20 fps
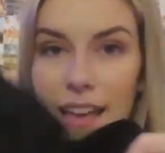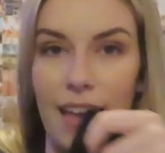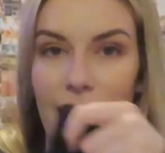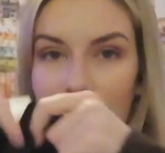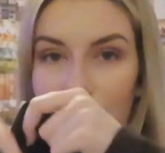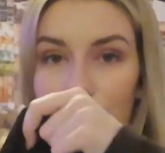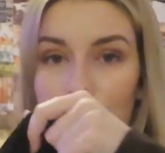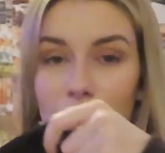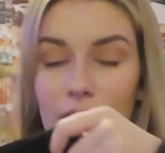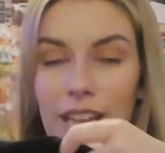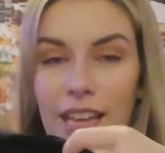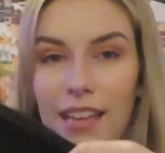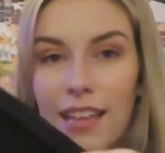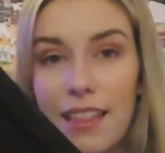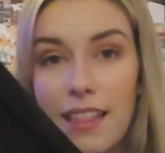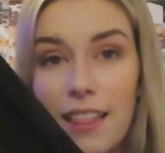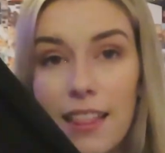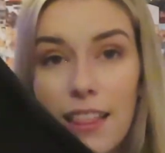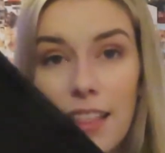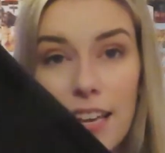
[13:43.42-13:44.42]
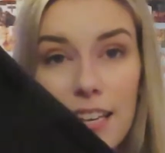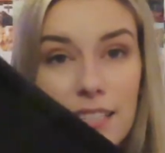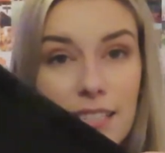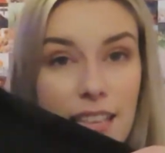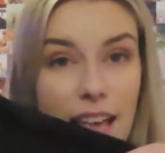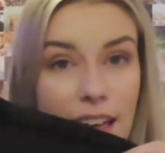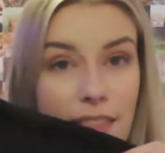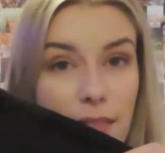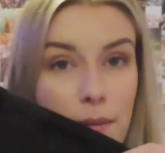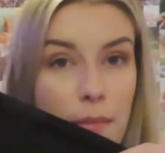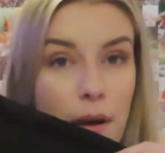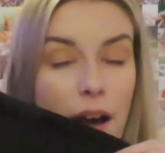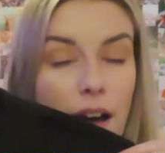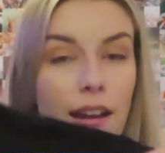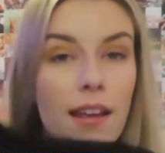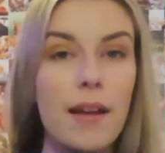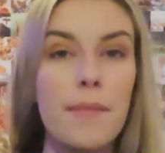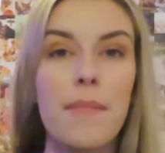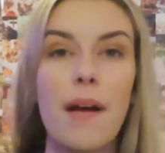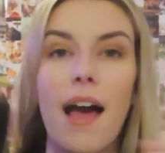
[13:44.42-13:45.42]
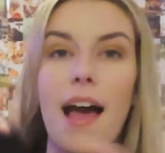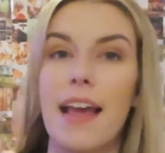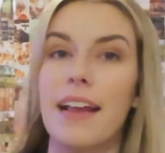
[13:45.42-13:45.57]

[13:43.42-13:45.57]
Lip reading: They look like this at the bottom.